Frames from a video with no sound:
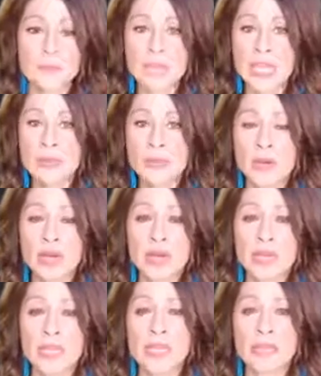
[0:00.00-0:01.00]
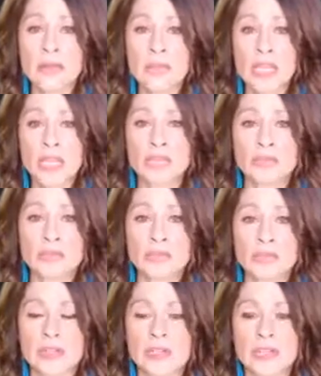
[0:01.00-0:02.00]
and behind the main
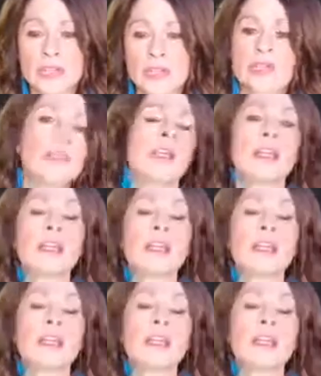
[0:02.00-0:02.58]
door there,